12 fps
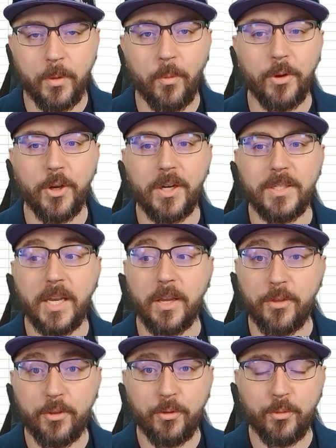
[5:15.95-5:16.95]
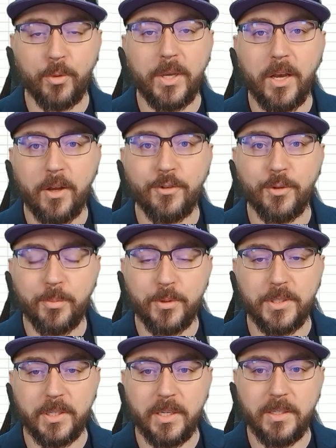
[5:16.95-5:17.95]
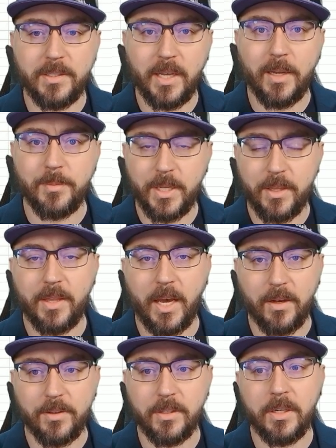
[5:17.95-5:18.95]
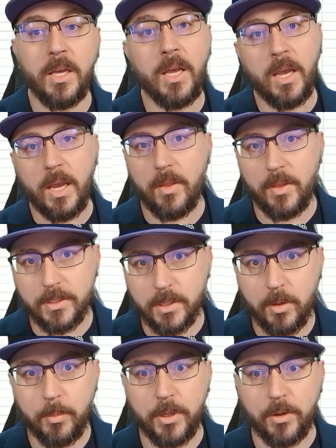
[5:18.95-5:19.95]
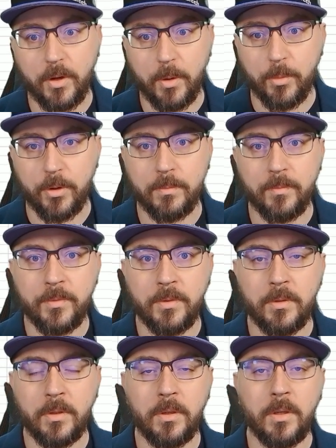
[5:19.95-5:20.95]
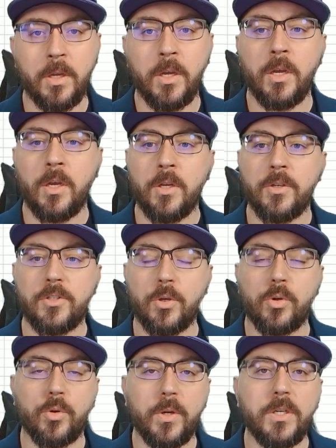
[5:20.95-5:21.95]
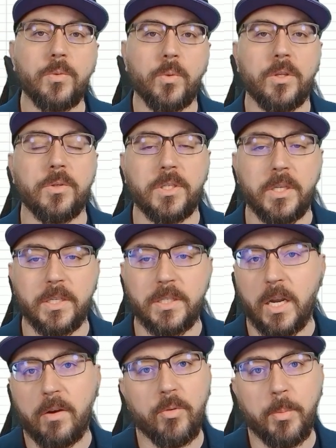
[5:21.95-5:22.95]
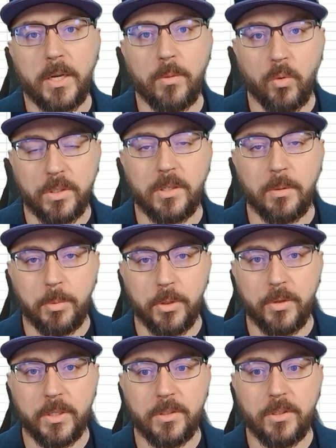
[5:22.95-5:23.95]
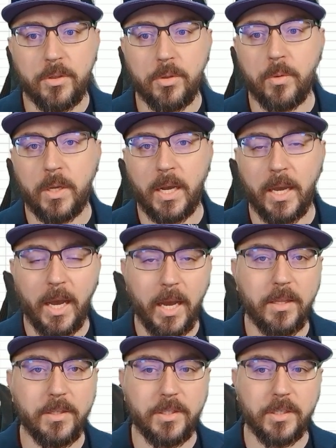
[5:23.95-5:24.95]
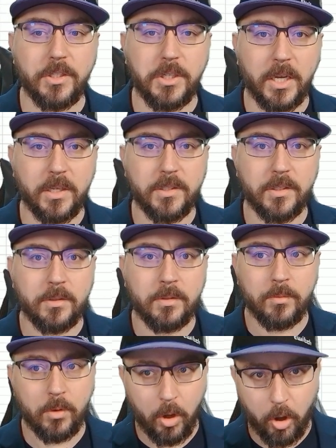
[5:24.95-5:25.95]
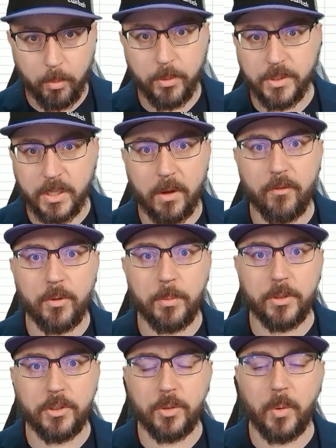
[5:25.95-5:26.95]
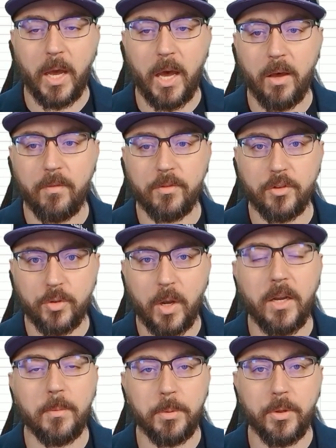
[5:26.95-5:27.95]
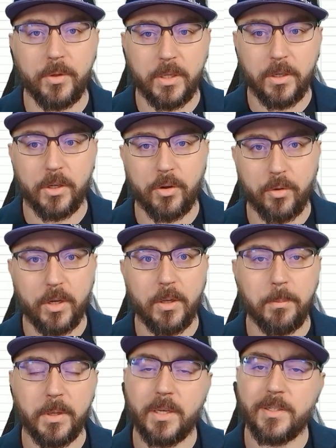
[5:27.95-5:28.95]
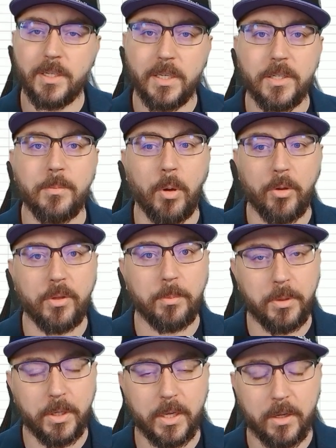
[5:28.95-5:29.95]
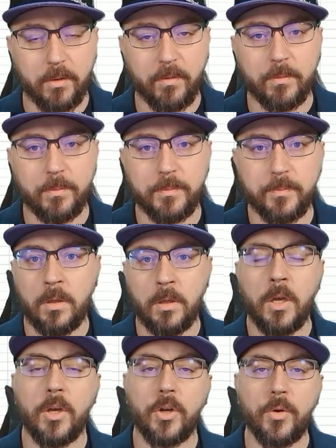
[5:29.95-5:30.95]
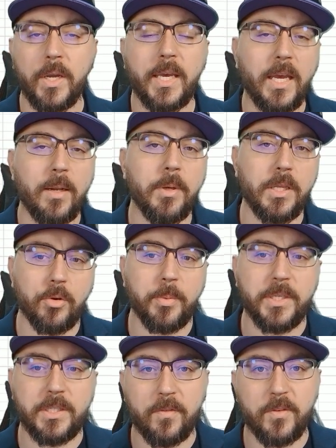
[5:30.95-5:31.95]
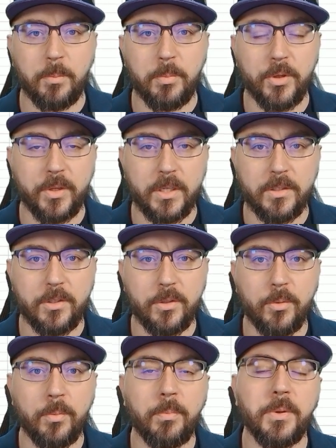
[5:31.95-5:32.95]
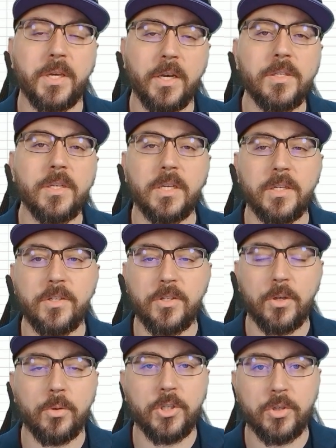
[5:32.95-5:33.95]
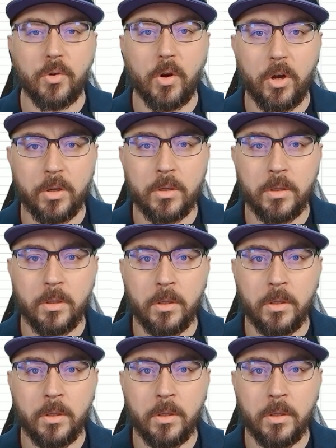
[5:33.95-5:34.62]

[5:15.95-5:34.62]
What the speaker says: Well, you're going to take 300% times that 1,000, and that's going to be your number. So crit is one of those things that everybody wants to build into, and I highly suggest almost every build you have, try to build into crit because it is multiplicative. Crit can be a little bit tough to build into because it is so strong.